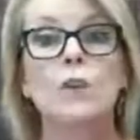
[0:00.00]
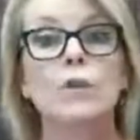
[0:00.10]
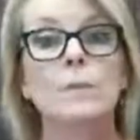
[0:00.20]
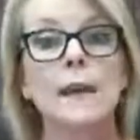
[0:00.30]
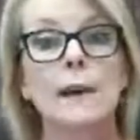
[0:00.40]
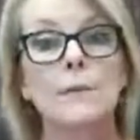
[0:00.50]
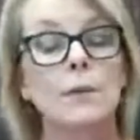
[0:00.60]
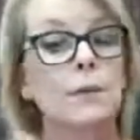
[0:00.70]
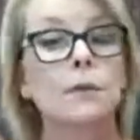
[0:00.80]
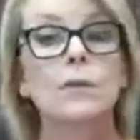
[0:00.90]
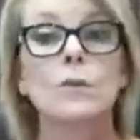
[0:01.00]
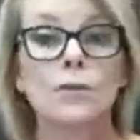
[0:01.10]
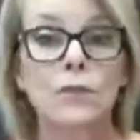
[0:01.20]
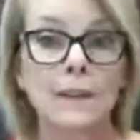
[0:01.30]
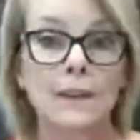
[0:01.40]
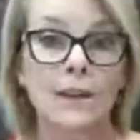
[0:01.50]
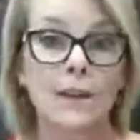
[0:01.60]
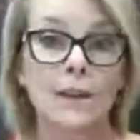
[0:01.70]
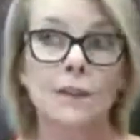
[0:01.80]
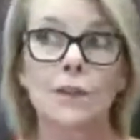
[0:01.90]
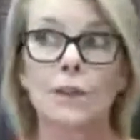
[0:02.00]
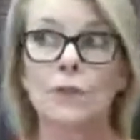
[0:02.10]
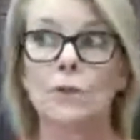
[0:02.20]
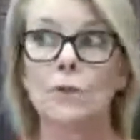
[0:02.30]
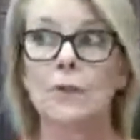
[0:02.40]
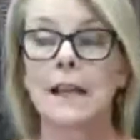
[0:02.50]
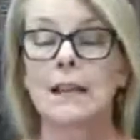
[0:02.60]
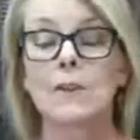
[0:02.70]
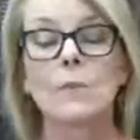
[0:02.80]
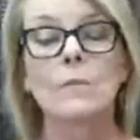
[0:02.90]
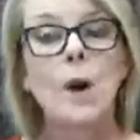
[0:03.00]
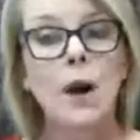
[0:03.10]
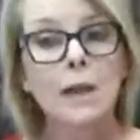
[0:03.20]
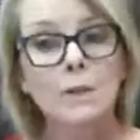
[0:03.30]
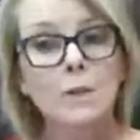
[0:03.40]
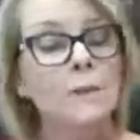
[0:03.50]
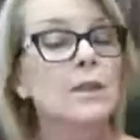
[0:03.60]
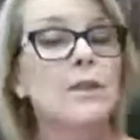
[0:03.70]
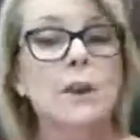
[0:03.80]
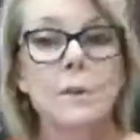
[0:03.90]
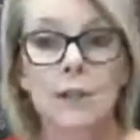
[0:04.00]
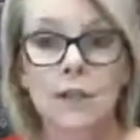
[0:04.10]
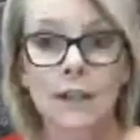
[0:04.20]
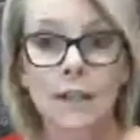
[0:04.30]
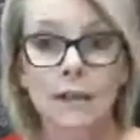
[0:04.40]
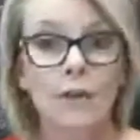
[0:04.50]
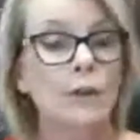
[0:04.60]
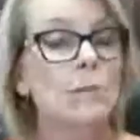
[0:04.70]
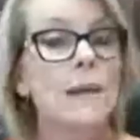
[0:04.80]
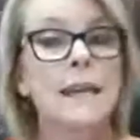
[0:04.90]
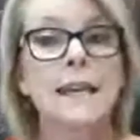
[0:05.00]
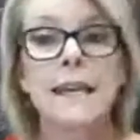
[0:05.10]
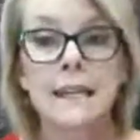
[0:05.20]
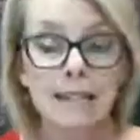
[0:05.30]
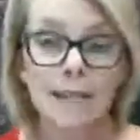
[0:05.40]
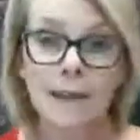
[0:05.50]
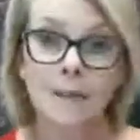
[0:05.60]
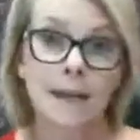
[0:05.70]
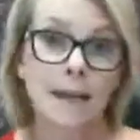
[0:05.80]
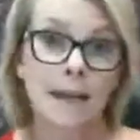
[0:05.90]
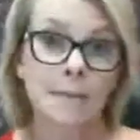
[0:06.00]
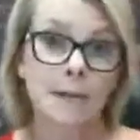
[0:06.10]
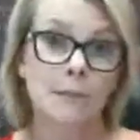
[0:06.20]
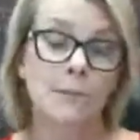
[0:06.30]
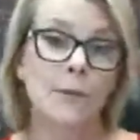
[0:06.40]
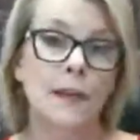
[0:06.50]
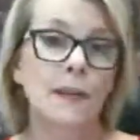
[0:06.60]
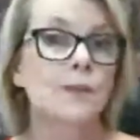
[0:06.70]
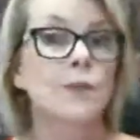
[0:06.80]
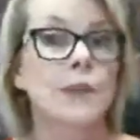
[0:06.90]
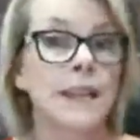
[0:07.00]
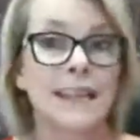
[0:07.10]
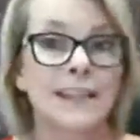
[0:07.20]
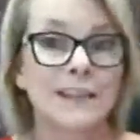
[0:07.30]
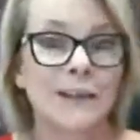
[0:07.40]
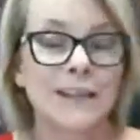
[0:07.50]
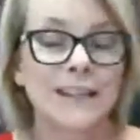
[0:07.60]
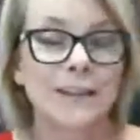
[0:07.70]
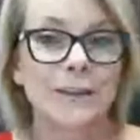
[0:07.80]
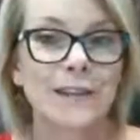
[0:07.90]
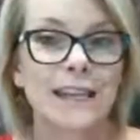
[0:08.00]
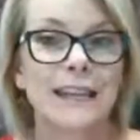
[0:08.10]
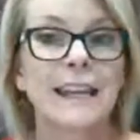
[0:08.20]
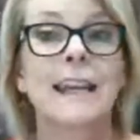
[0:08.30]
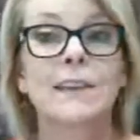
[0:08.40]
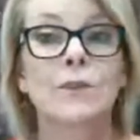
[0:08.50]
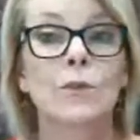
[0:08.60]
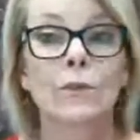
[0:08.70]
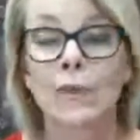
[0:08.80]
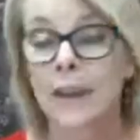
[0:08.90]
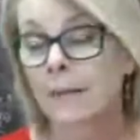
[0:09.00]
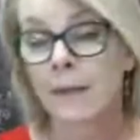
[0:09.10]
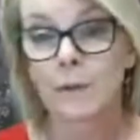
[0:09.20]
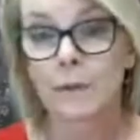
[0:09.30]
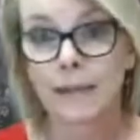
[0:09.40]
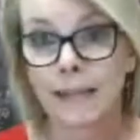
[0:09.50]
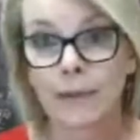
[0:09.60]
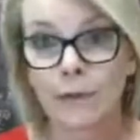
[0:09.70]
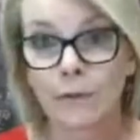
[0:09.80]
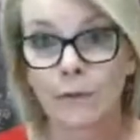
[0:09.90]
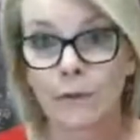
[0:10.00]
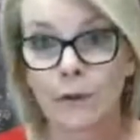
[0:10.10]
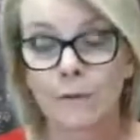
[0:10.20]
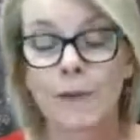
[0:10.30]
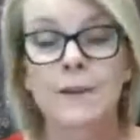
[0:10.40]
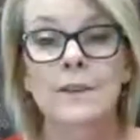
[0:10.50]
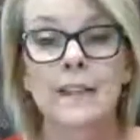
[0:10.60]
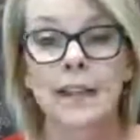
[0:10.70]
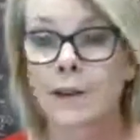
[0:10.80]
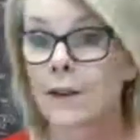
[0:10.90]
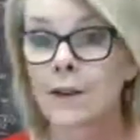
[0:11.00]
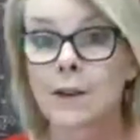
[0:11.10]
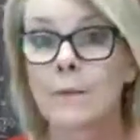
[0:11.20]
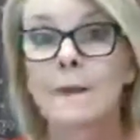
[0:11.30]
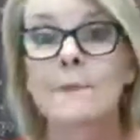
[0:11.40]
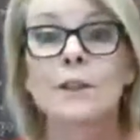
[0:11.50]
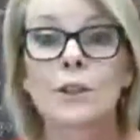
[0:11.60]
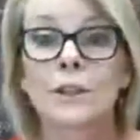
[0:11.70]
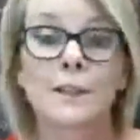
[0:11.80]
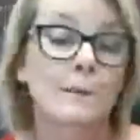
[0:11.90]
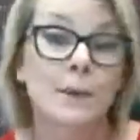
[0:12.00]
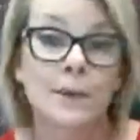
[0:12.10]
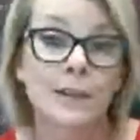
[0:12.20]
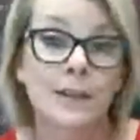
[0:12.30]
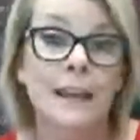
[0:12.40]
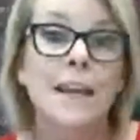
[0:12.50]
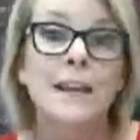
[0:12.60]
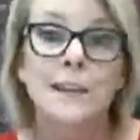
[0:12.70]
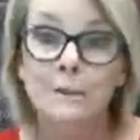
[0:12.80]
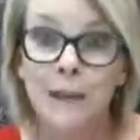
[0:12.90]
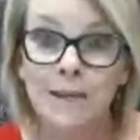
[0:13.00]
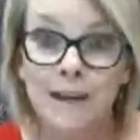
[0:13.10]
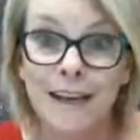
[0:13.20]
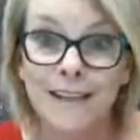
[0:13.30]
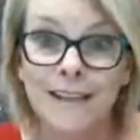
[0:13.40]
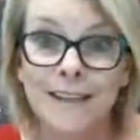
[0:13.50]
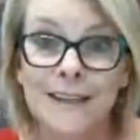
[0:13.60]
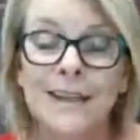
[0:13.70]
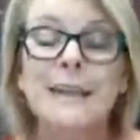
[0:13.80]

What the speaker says: You'll lose a dress size. Your mind will be so much clearer. You'll be easily able to get up each morning and do the exercise that you need, and your family will thank you for it because you're going to be a much nicer person to be around.